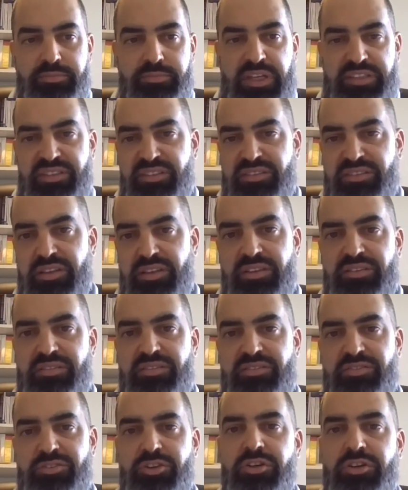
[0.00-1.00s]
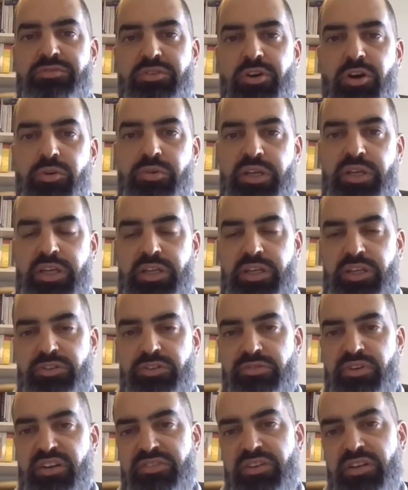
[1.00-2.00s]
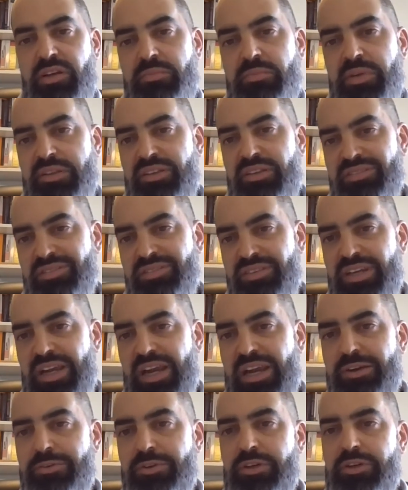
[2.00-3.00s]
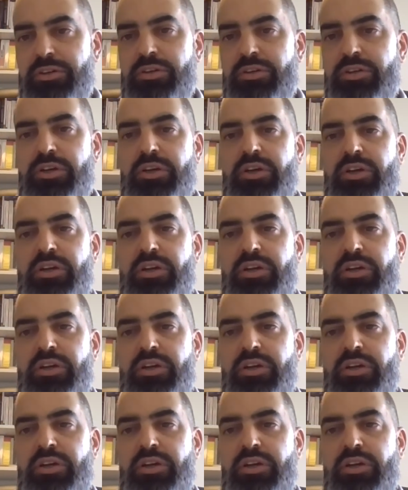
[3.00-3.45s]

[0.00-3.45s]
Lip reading: as I said, this is not only an issue in Africa, but the scenario